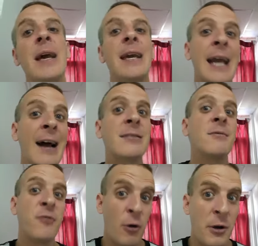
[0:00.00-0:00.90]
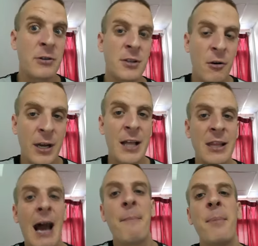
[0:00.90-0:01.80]
Yeah, some foreigners don't get
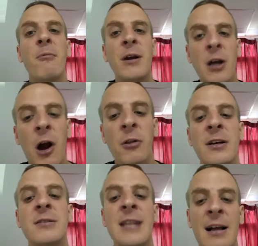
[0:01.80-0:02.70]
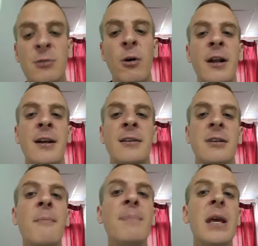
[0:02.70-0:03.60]
that, but regardless, that's what it is.